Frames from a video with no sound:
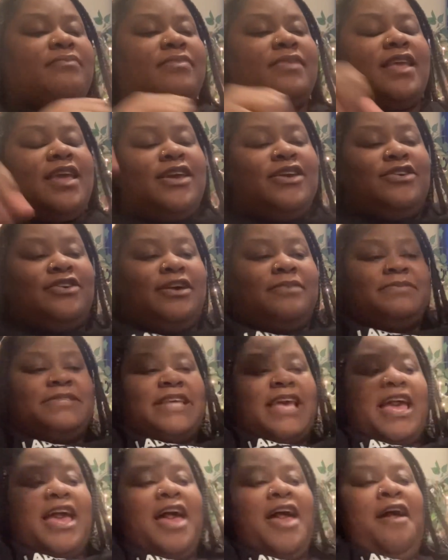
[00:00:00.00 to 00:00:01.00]
You know what I'm
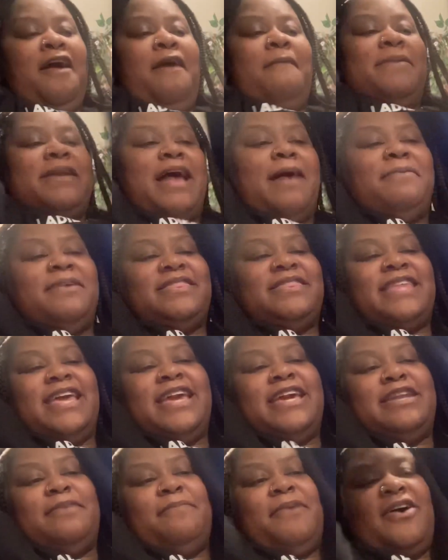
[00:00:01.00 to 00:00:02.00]
saying? But I be
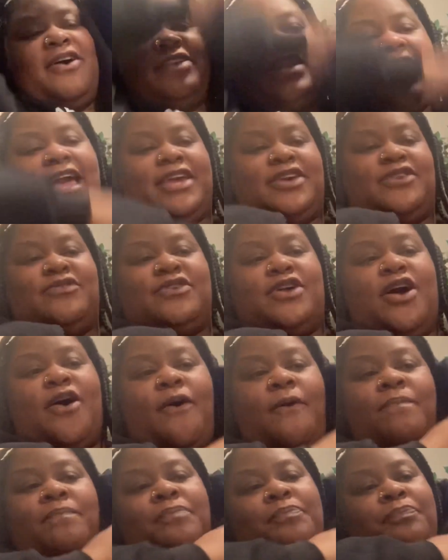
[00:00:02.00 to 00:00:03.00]
thinking about, like, you
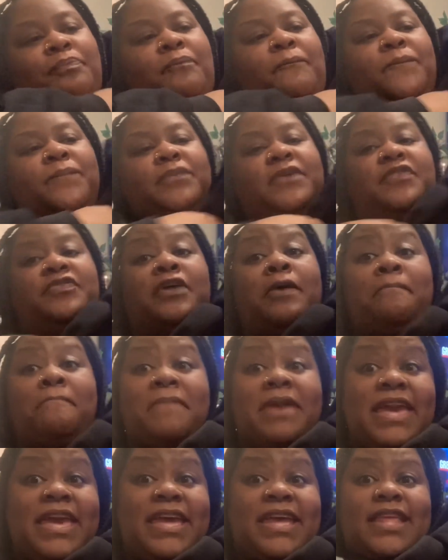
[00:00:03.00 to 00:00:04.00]
know, the
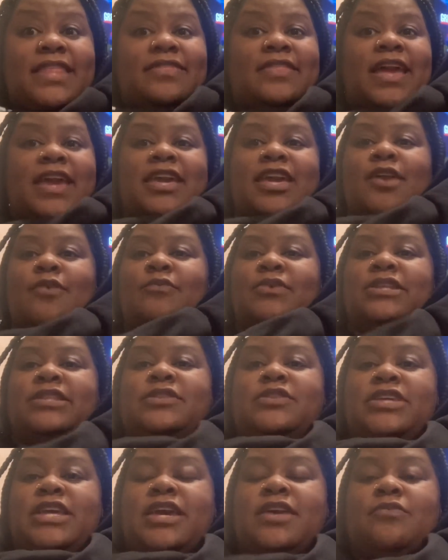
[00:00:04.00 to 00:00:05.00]
men that get
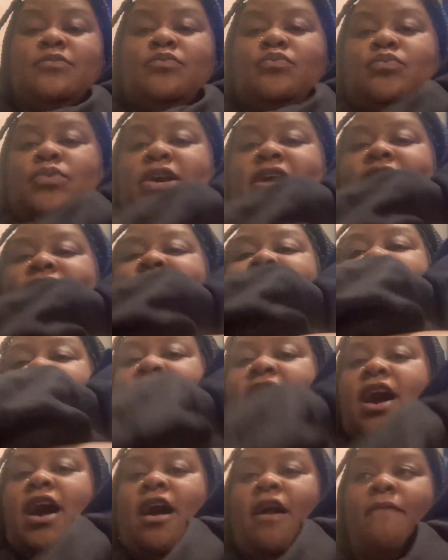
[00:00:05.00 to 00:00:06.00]
with
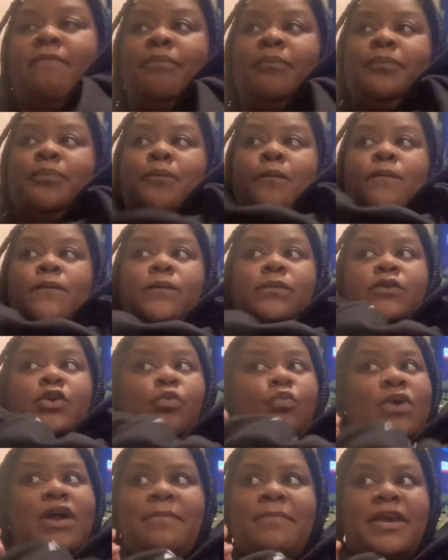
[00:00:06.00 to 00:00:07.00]

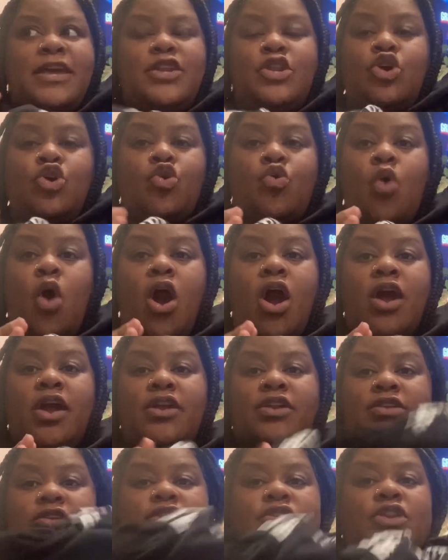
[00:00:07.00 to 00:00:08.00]
women who
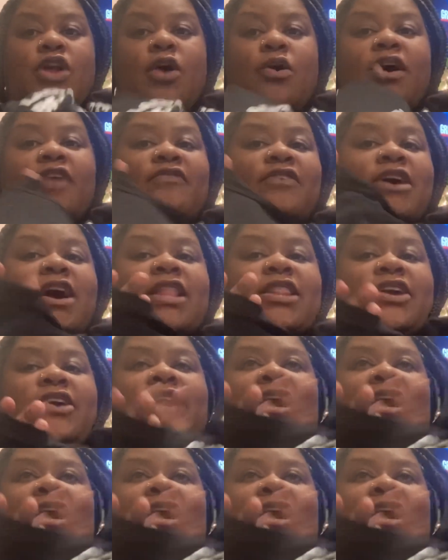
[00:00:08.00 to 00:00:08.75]
aren't, you know, of color.